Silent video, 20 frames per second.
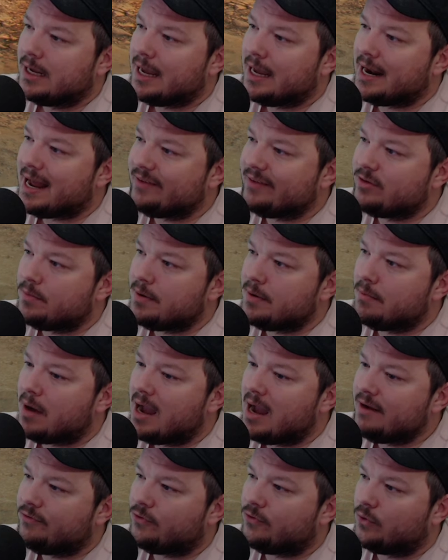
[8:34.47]
And I have to be
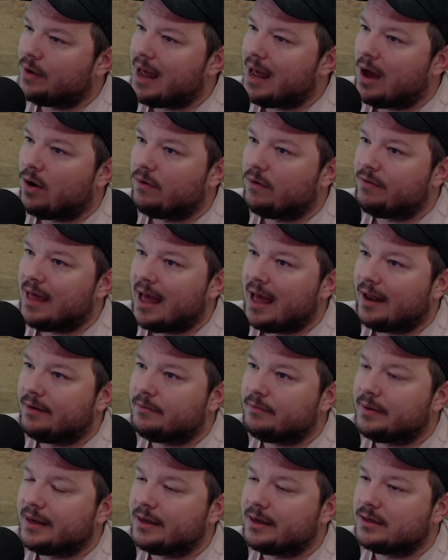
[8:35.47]
mindful now of
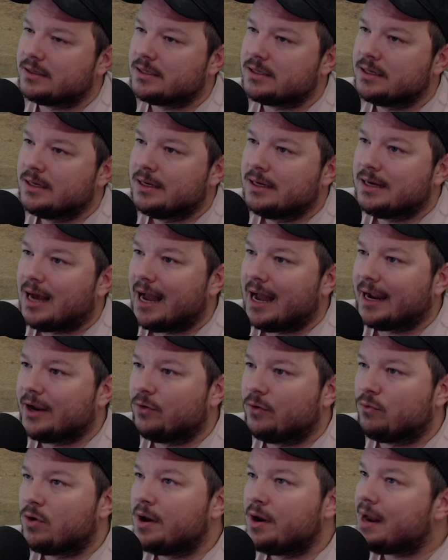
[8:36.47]
that, because I
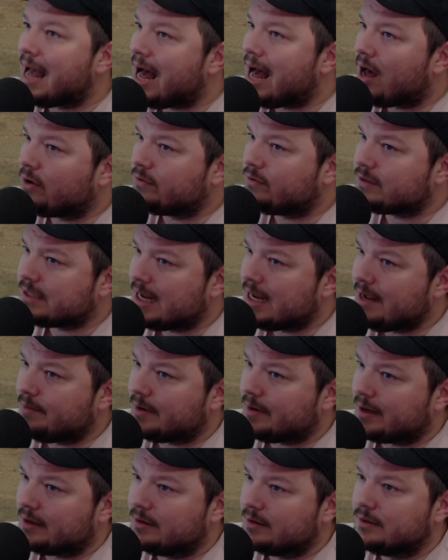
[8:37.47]
can run out of
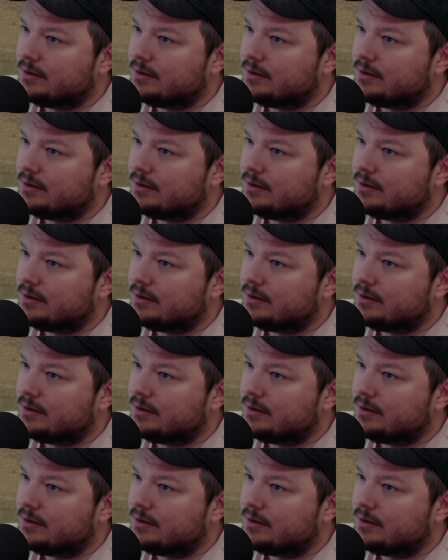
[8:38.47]
stamina.